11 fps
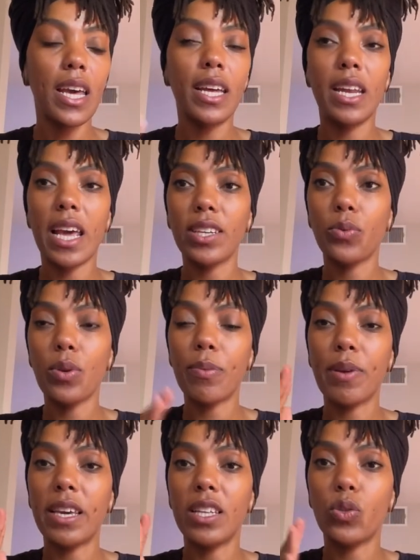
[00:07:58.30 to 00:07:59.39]
Next week
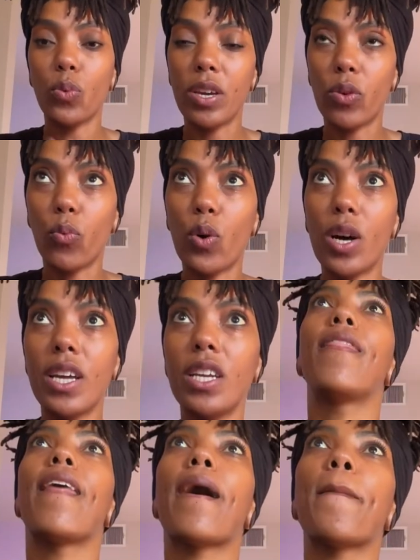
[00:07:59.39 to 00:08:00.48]
begins week 1.
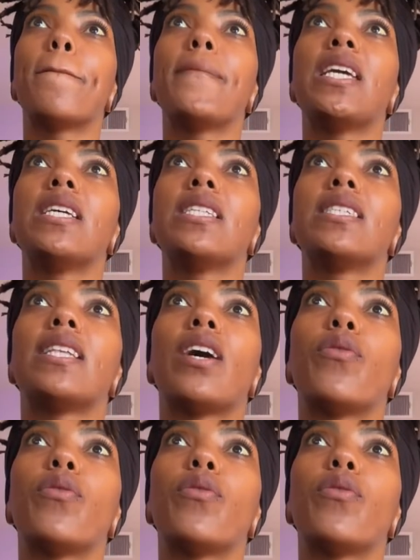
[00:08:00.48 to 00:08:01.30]
That means that